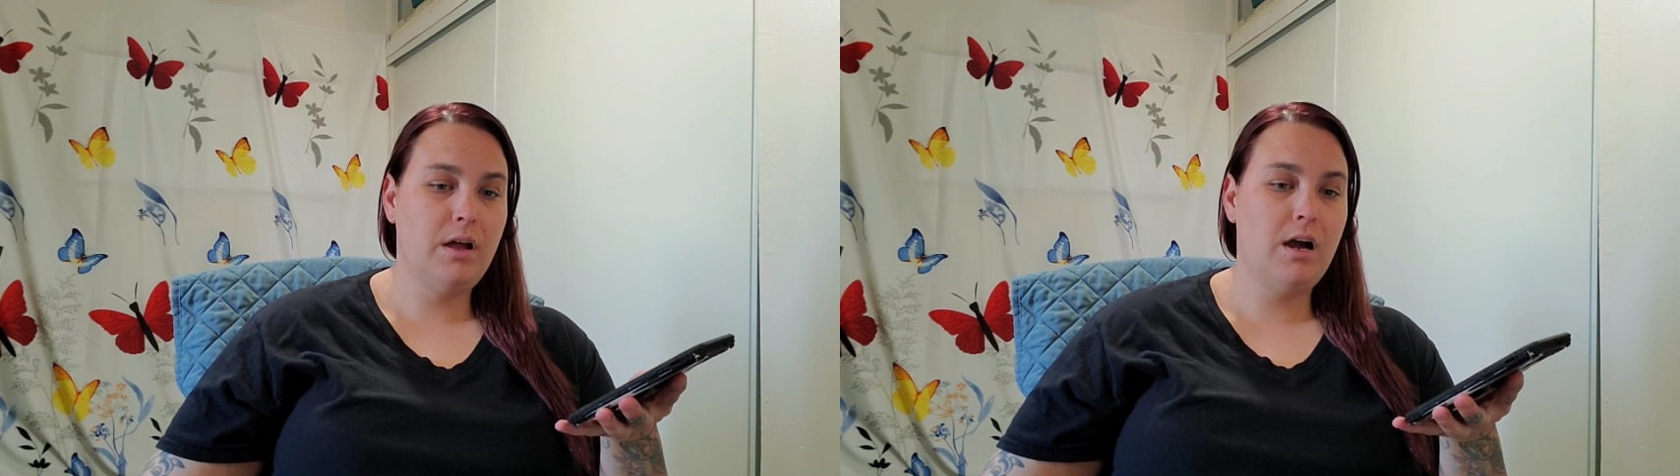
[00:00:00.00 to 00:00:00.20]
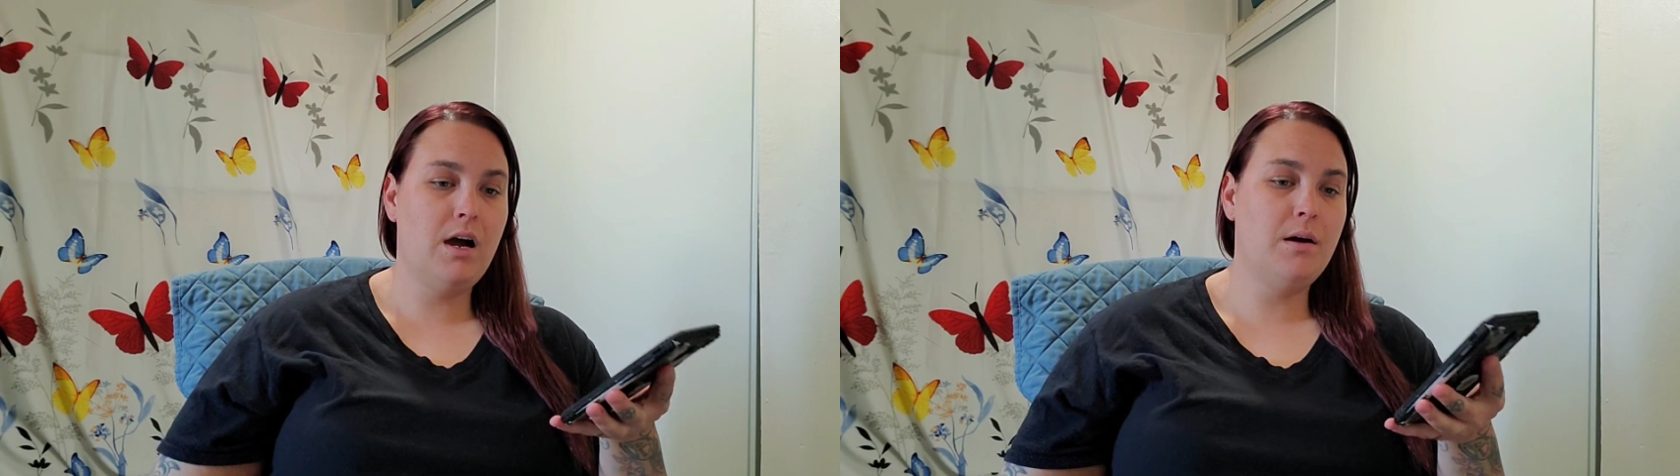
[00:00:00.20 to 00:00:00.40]

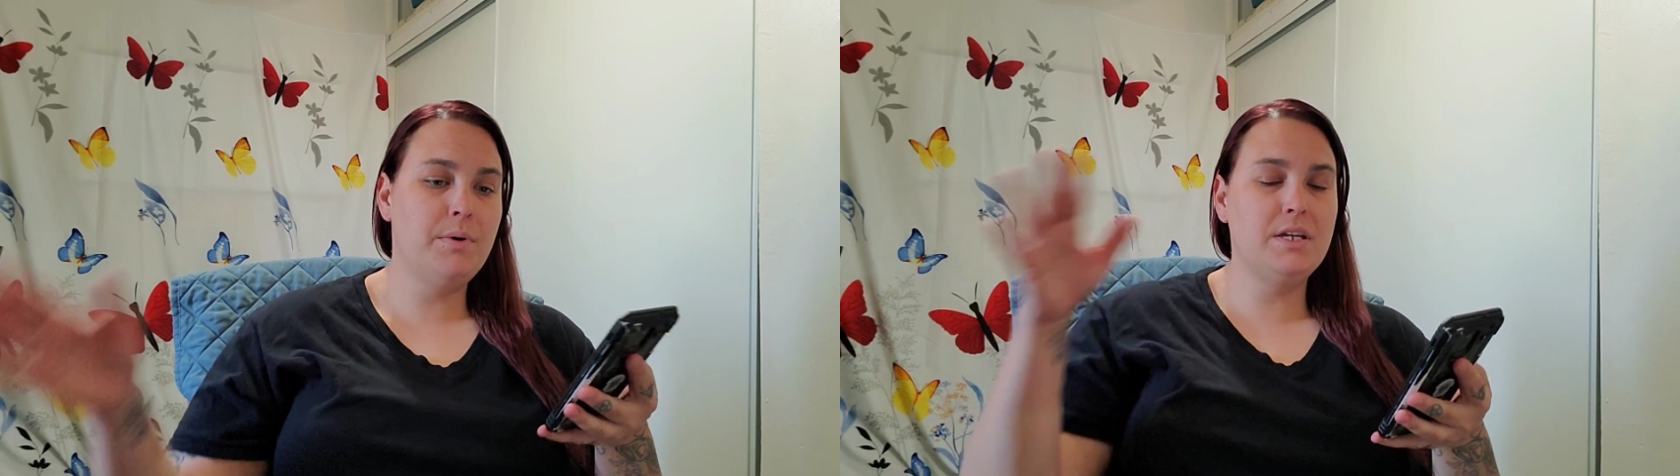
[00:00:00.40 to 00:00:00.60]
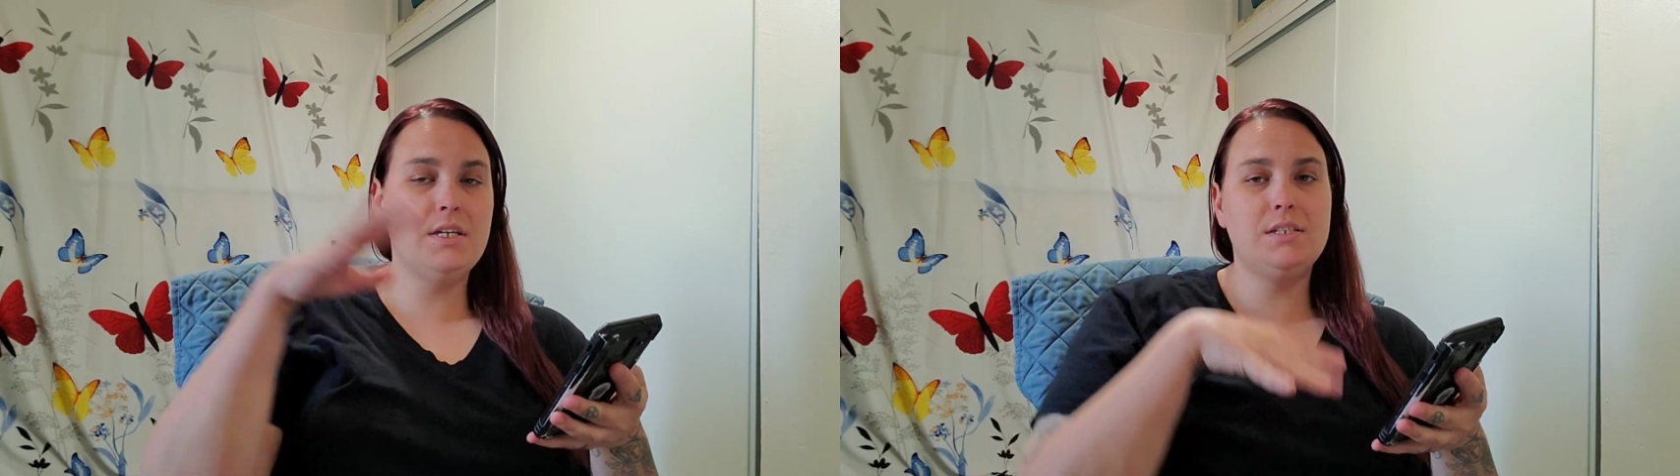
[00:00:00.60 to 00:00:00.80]

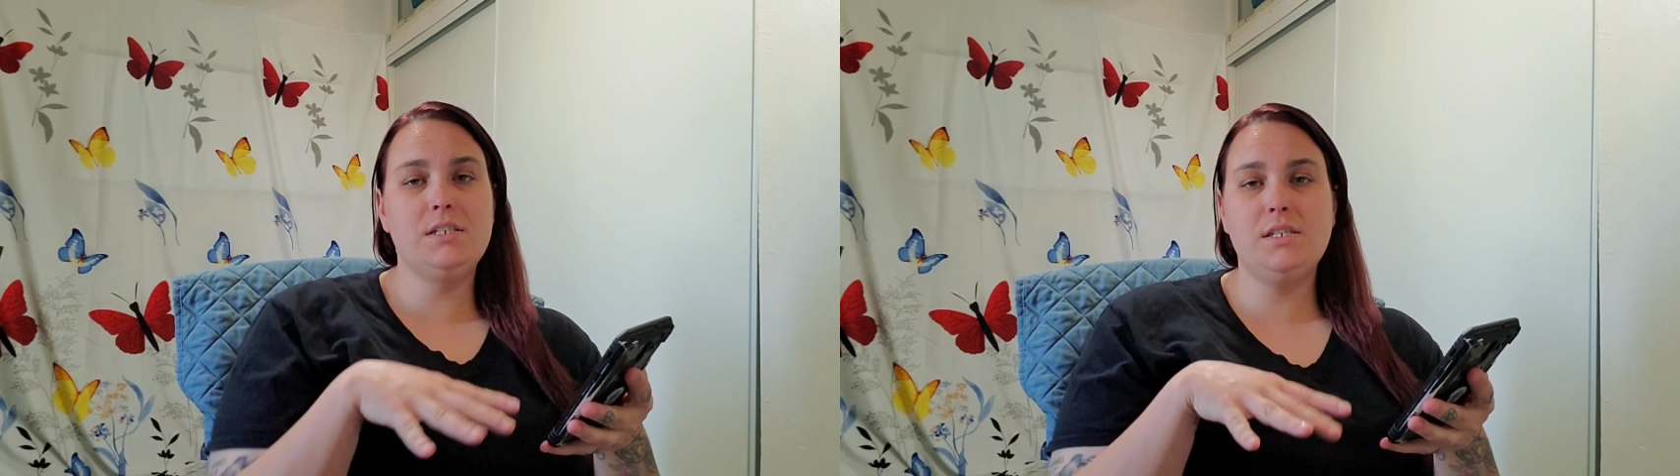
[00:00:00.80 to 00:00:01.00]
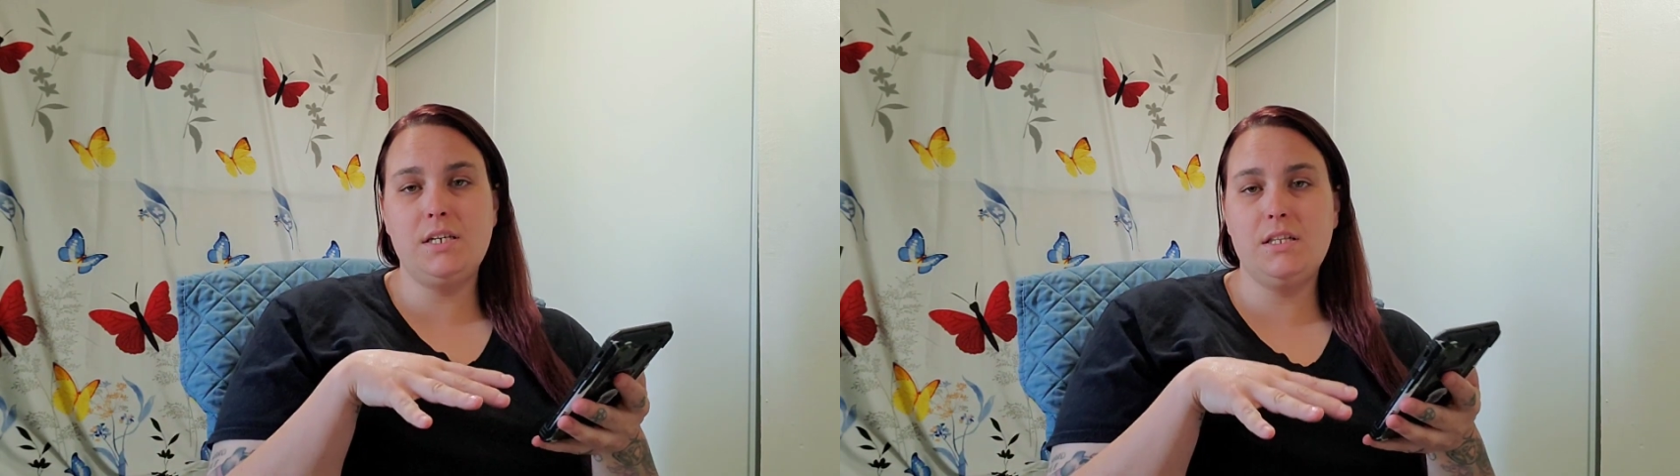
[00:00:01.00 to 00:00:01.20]
It
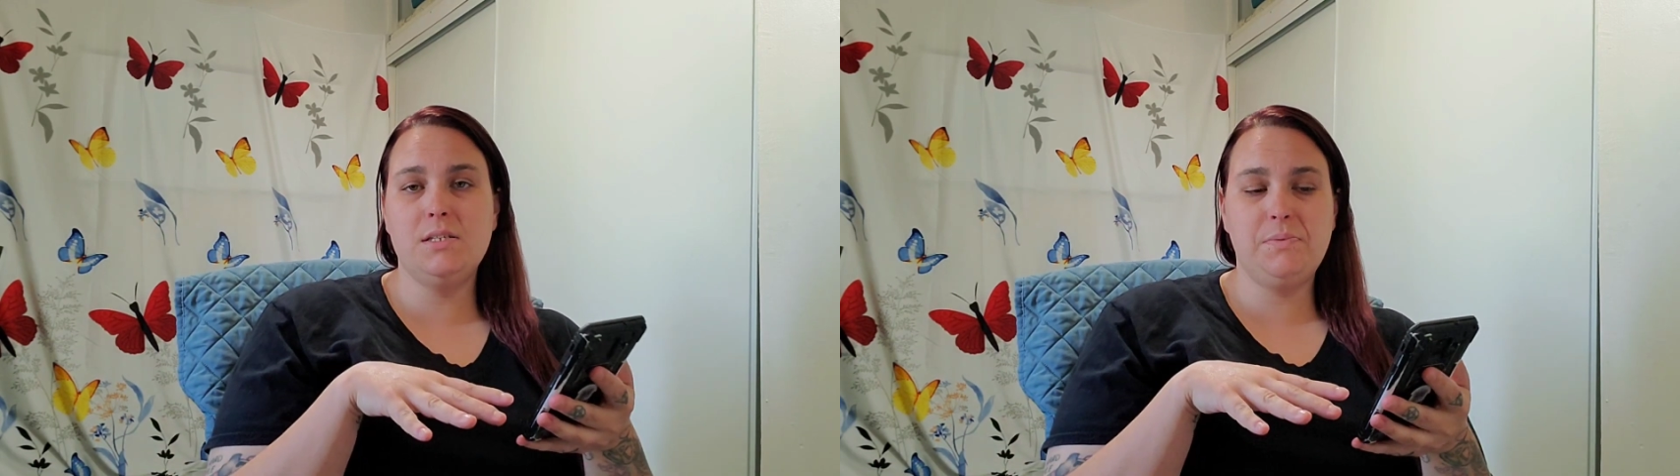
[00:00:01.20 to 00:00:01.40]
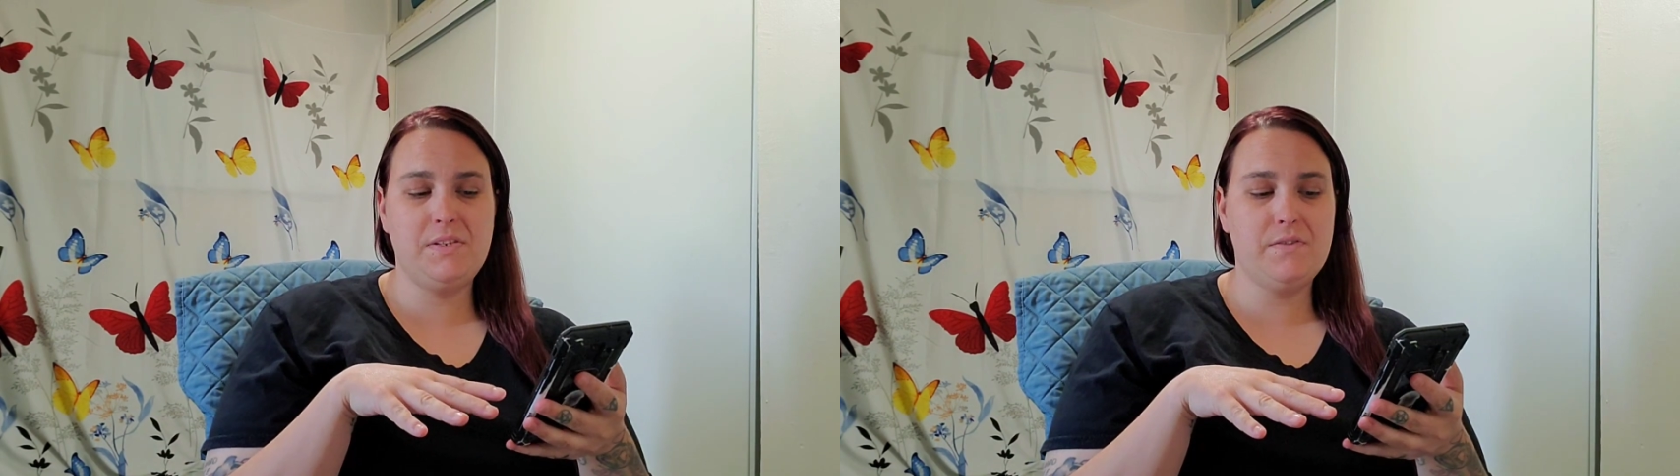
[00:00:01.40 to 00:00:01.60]
doesn't say this
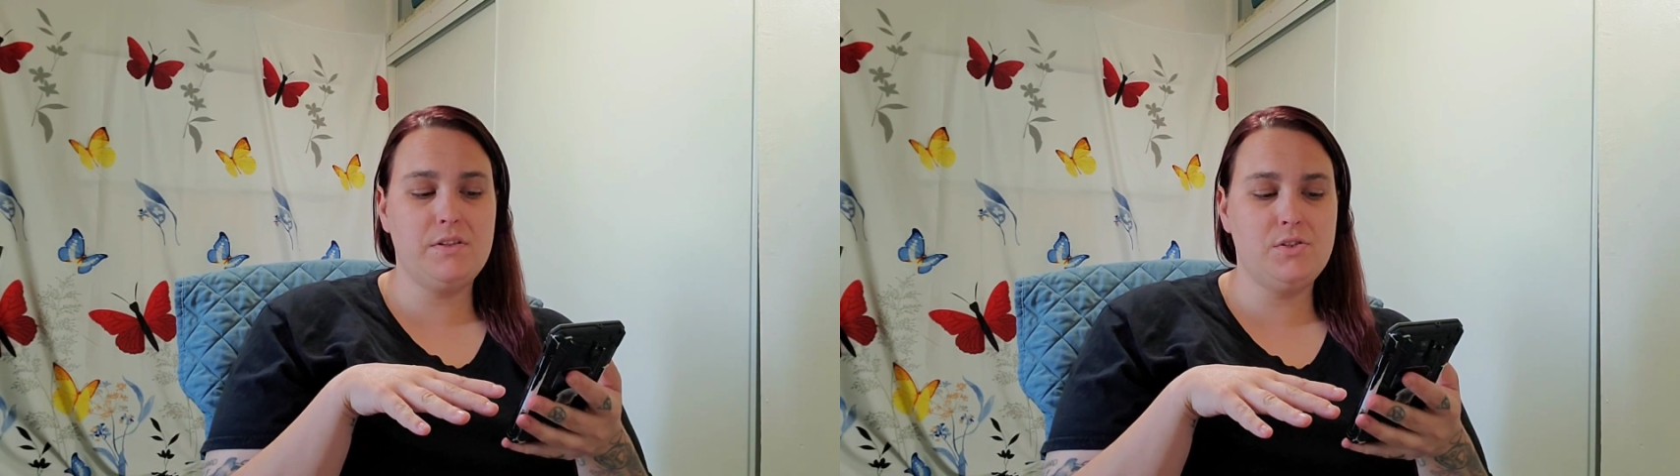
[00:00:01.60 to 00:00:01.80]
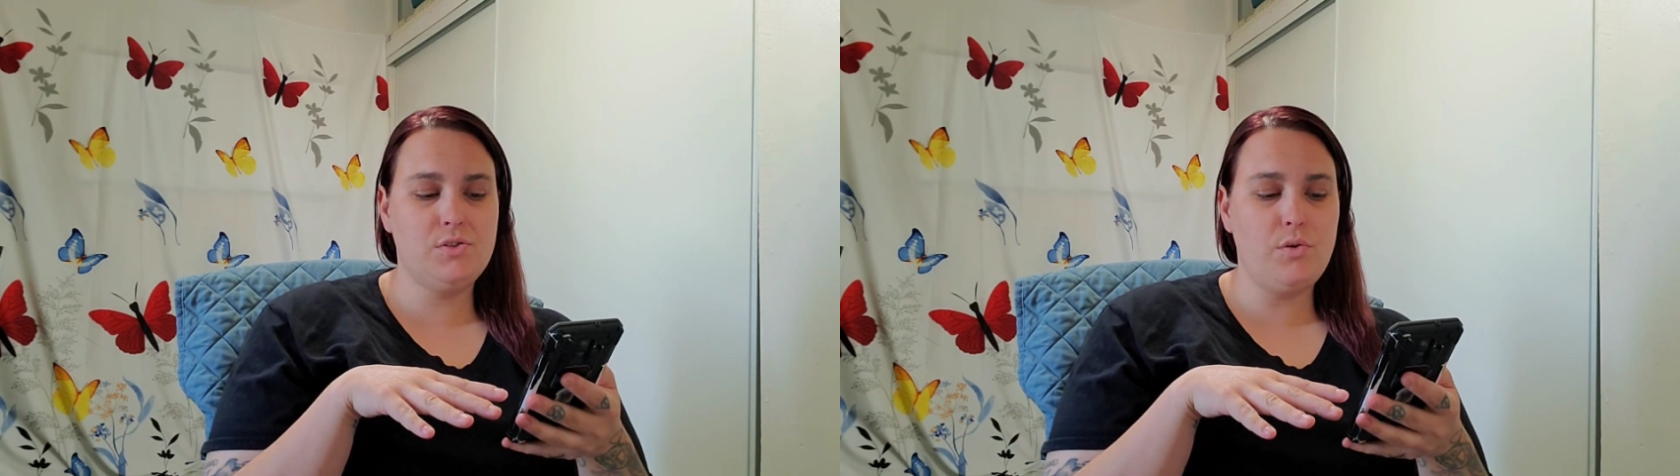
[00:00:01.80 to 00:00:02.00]
specifically in
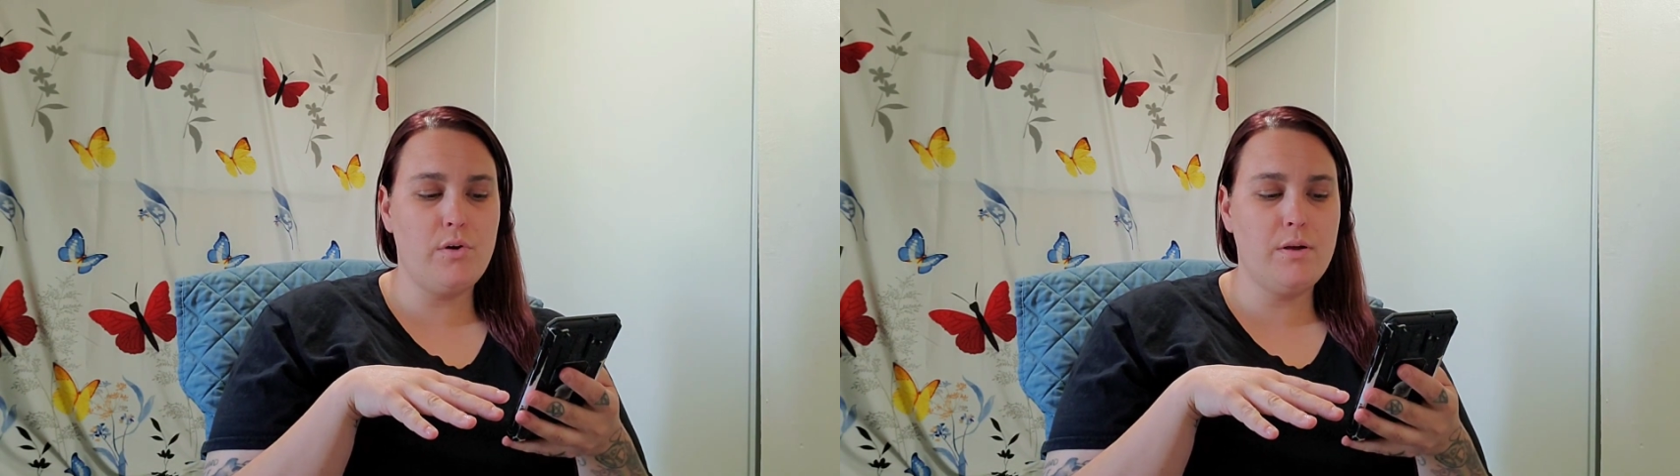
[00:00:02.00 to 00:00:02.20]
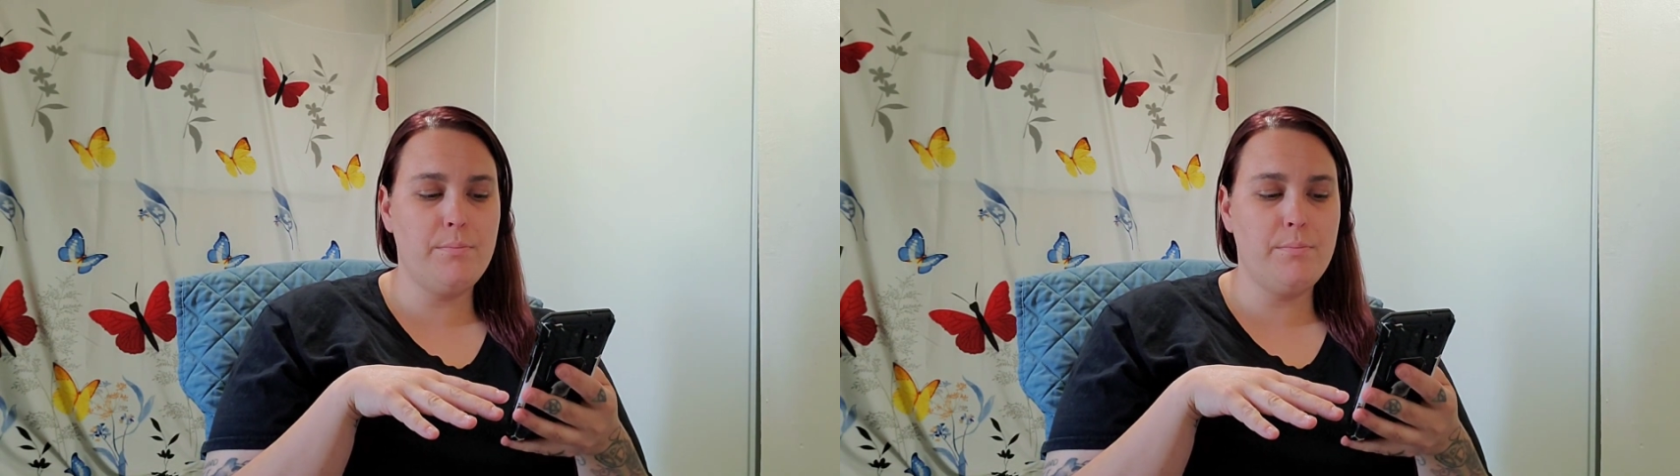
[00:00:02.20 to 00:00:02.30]
the story,